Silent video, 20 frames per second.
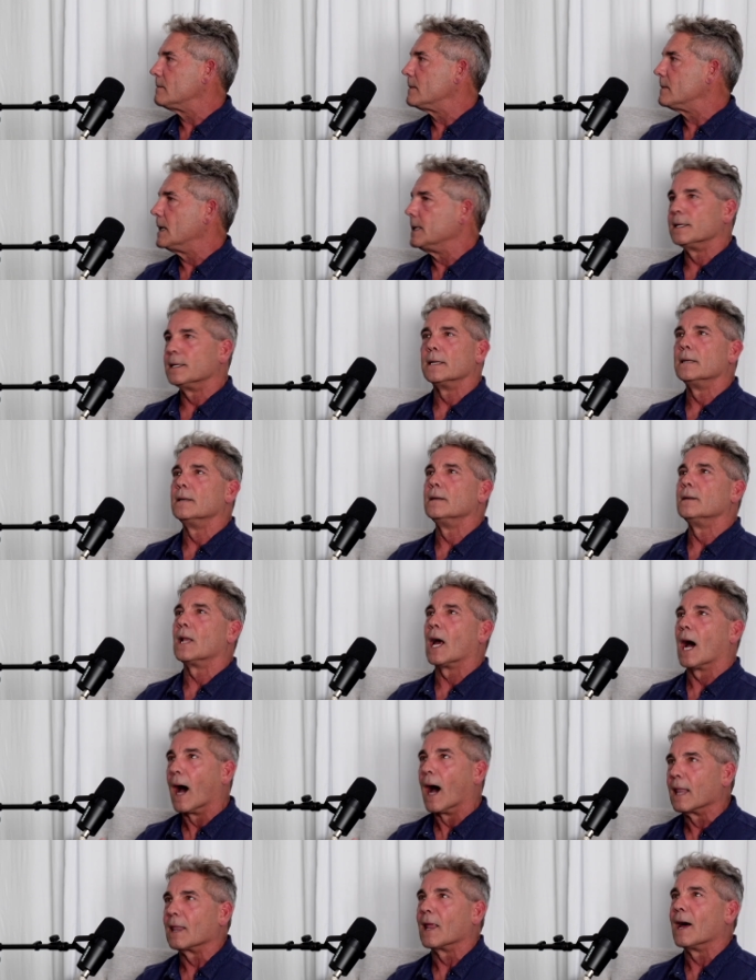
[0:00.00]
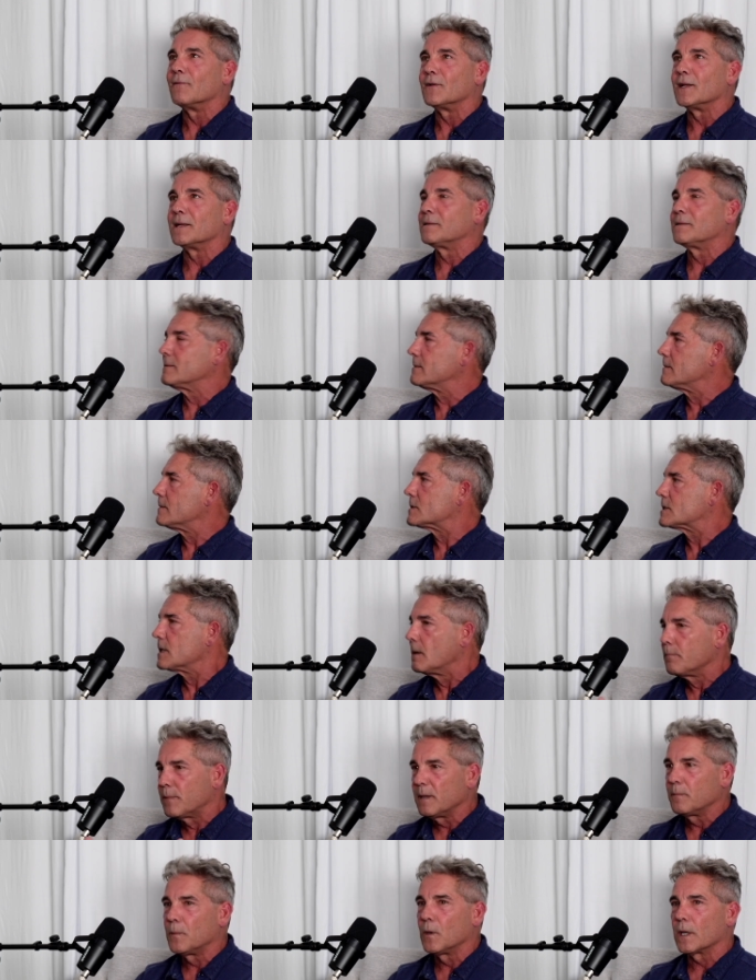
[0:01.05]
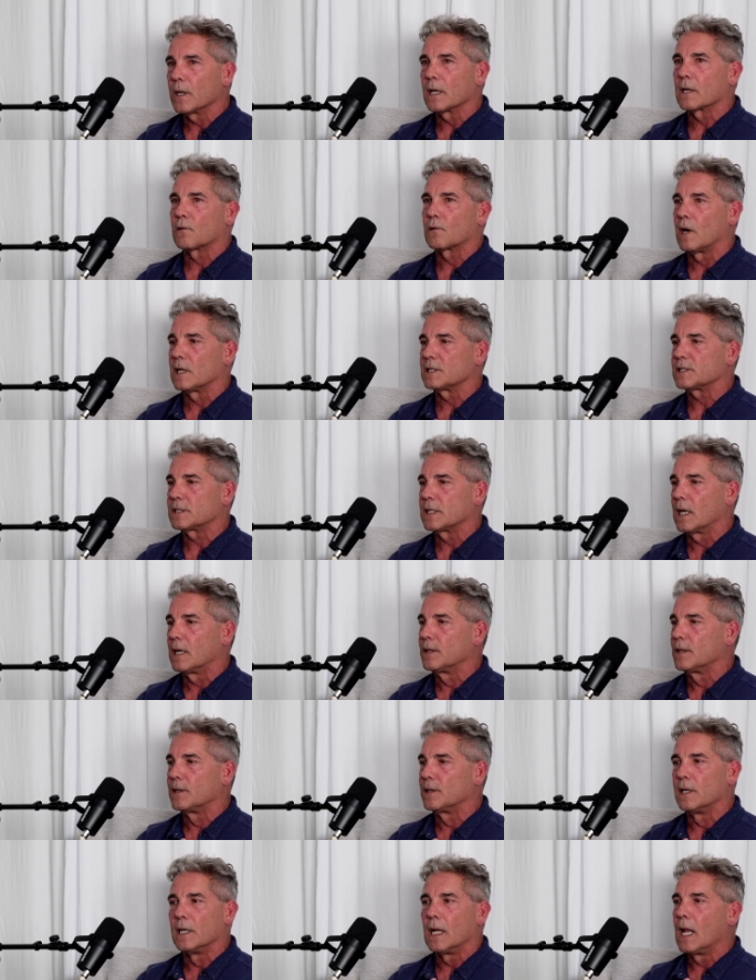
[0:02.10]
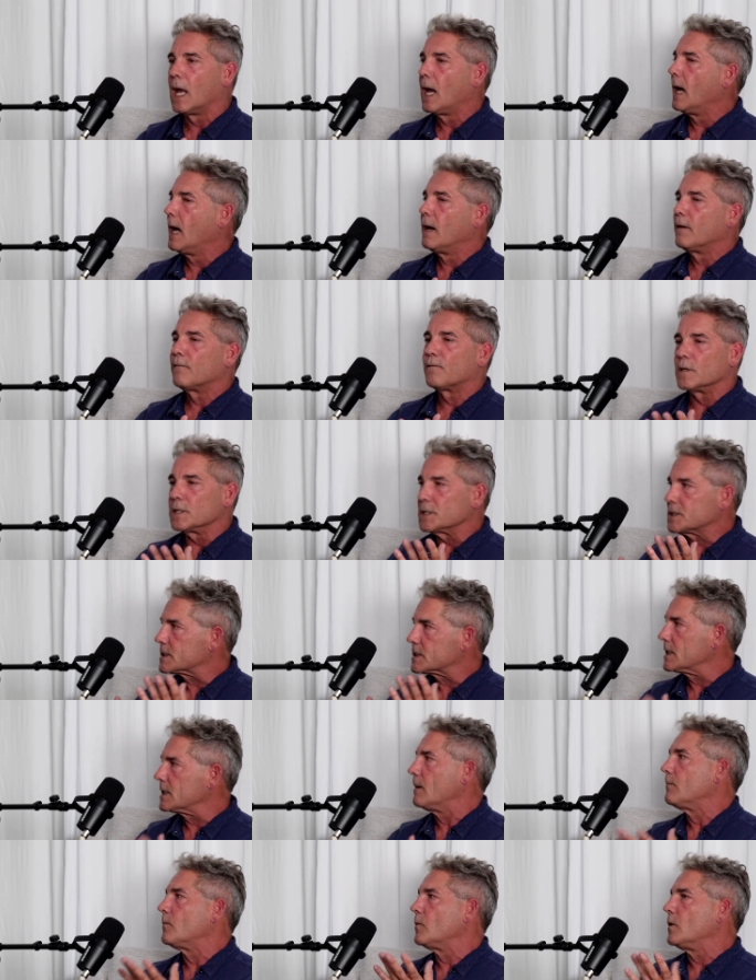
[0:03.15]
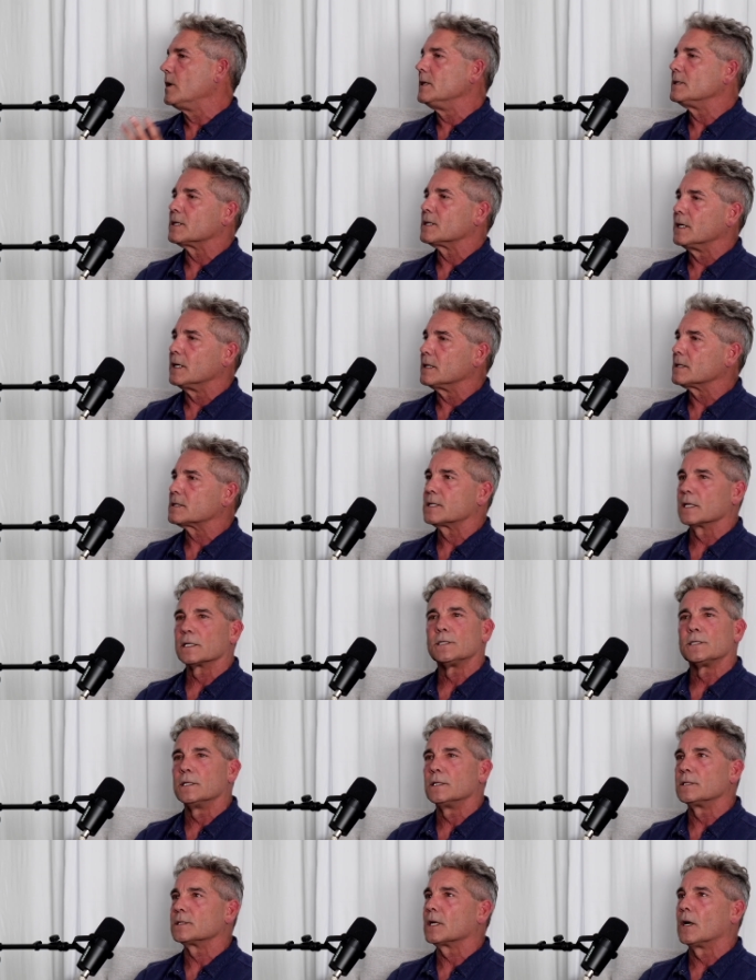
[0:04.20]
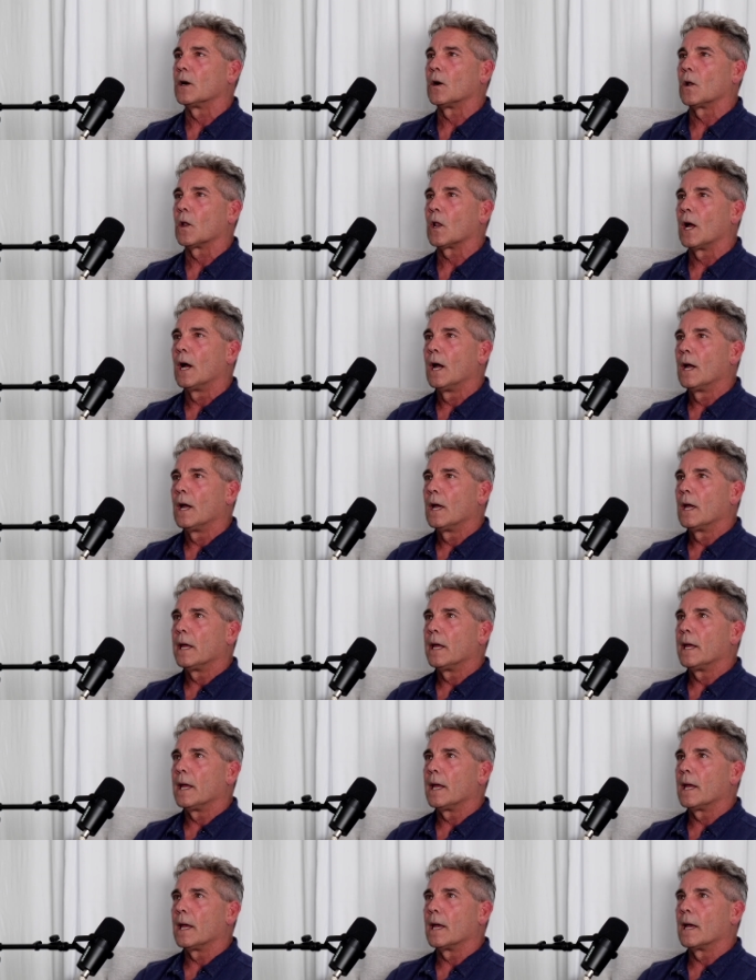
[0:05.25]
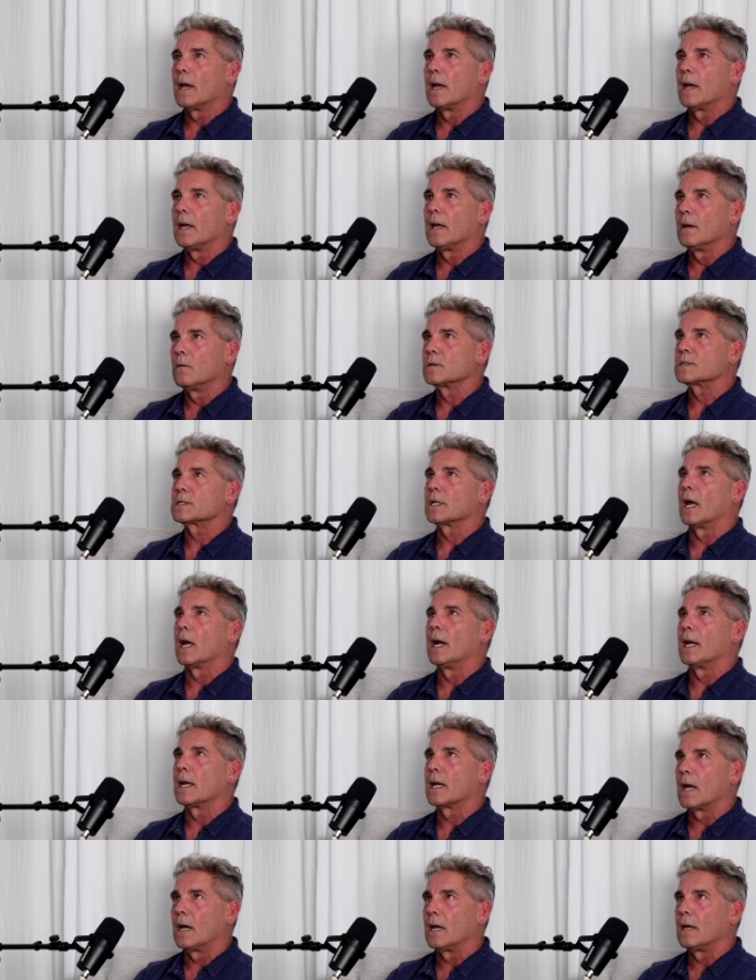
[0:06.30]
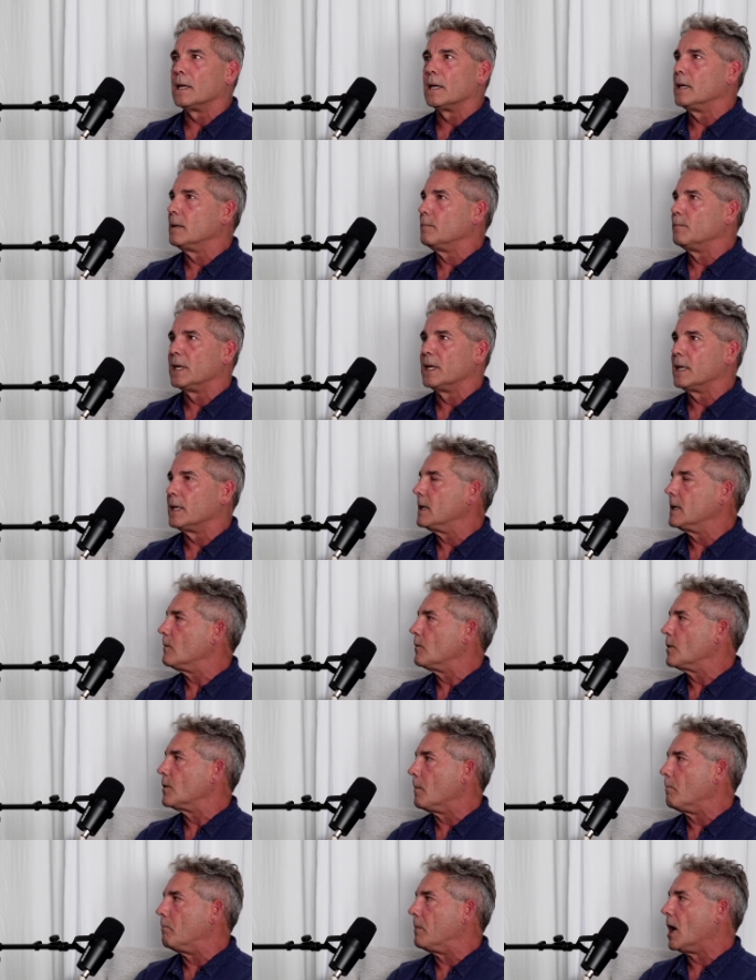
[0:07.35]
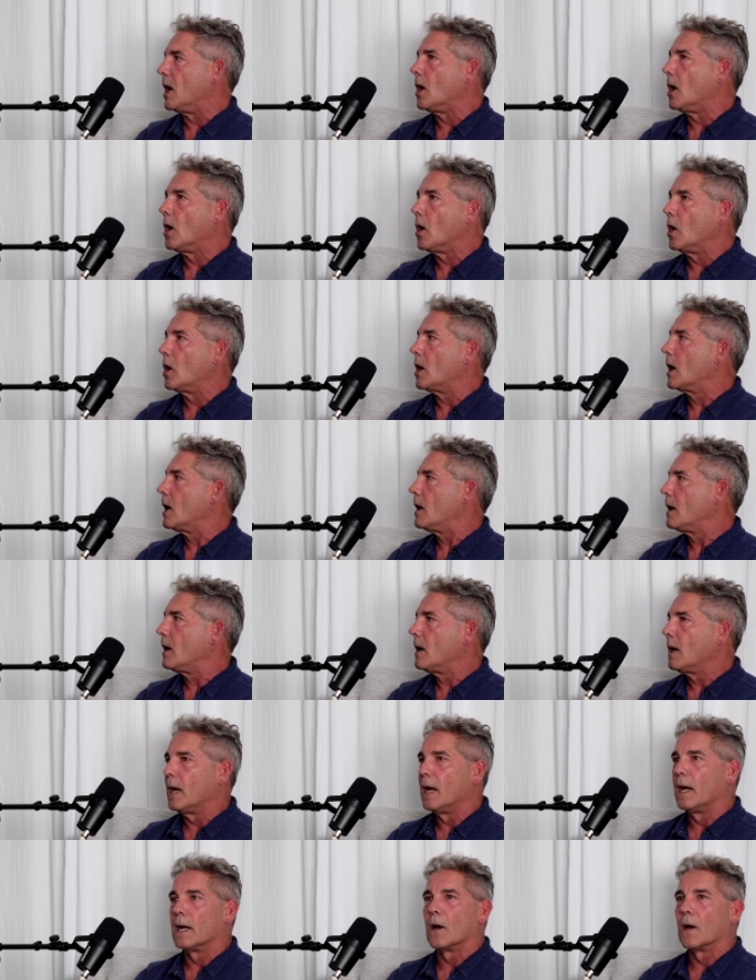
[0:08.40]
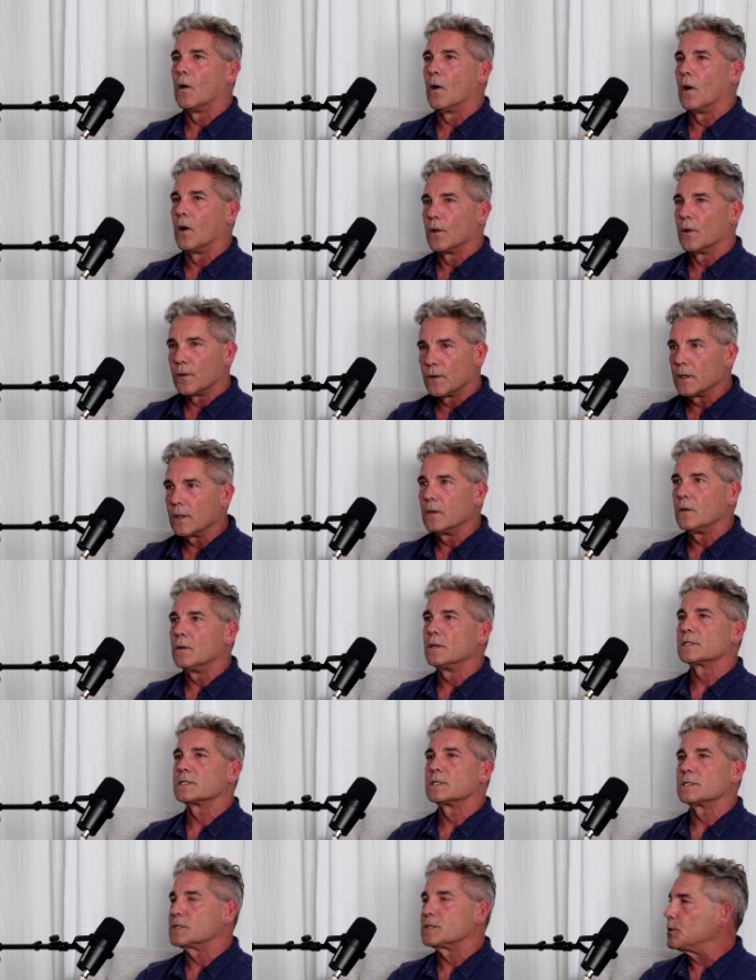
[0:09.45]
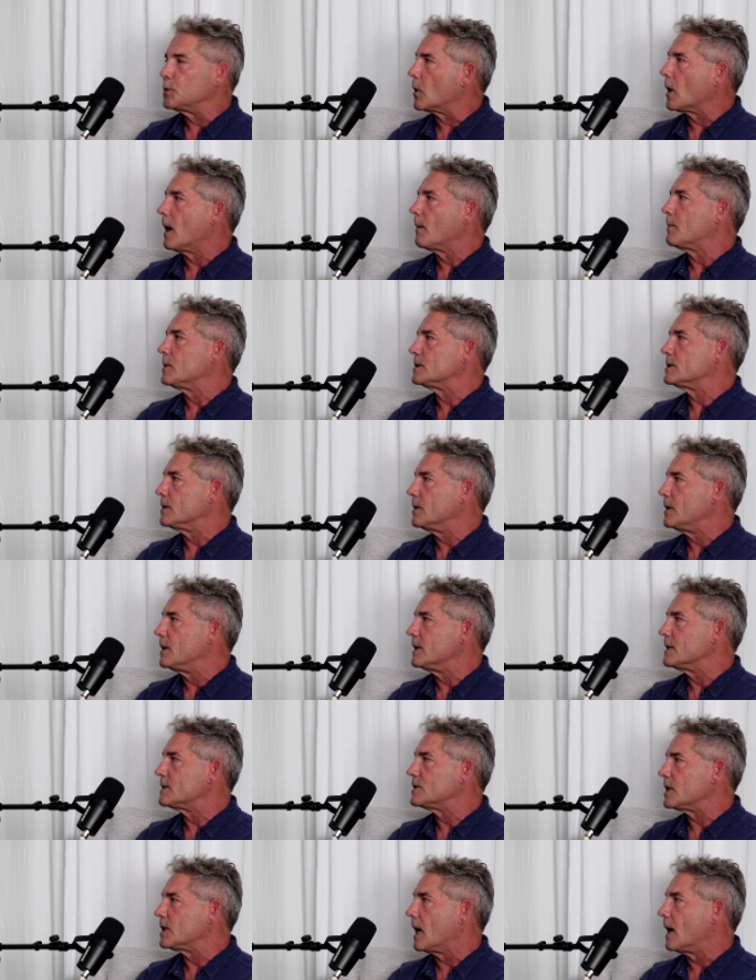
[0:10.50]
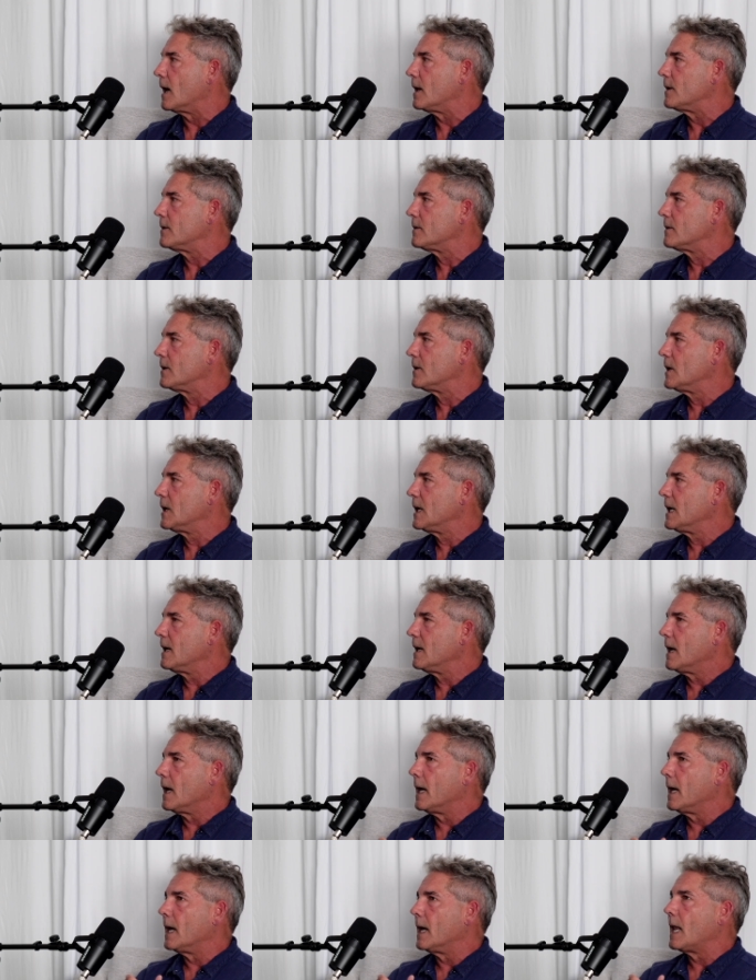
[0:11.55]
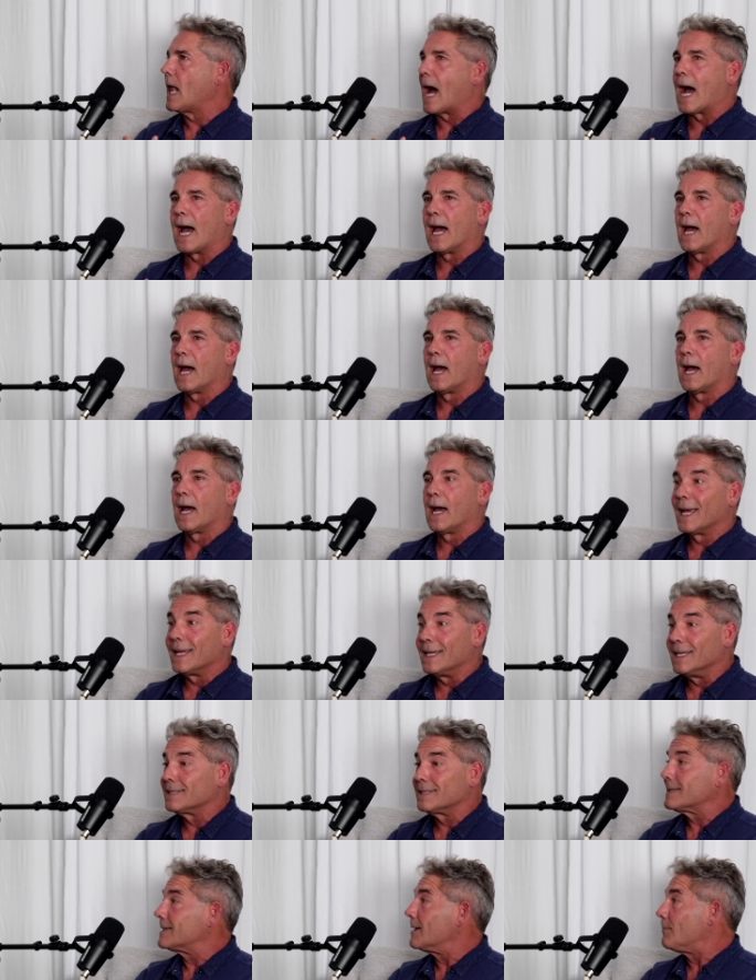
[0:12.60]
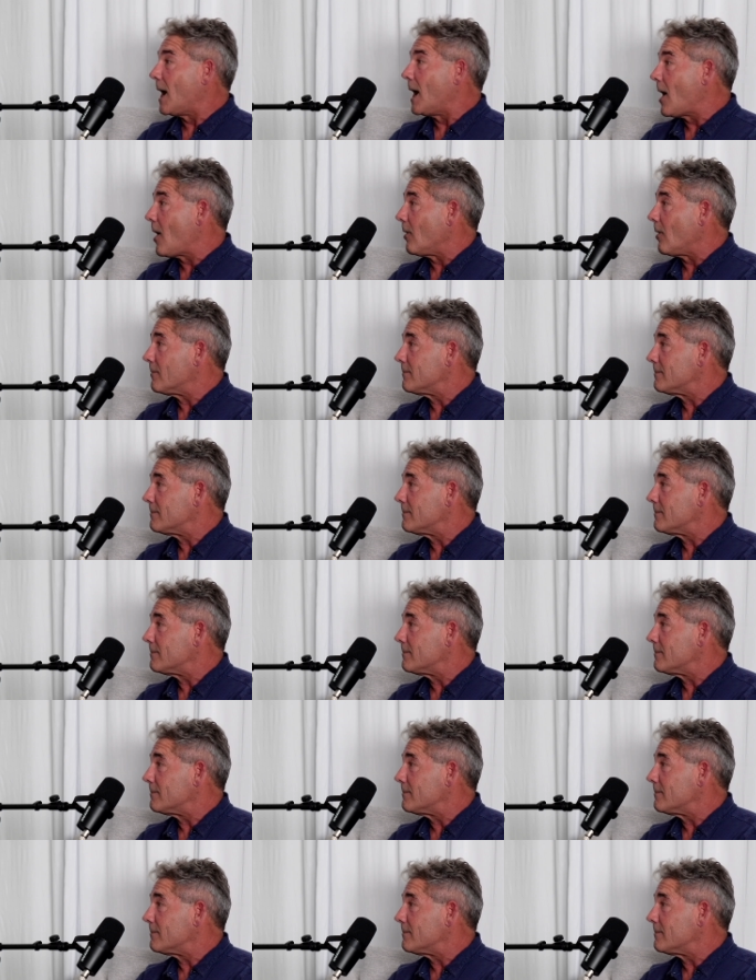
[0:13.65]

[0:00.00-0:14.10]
And dude, I loved it. Some people get crushed under it. For some reason, at 6 years old, it was like being hit with a bong and going, dude, this is your opportunity to shine. And I hit the ball.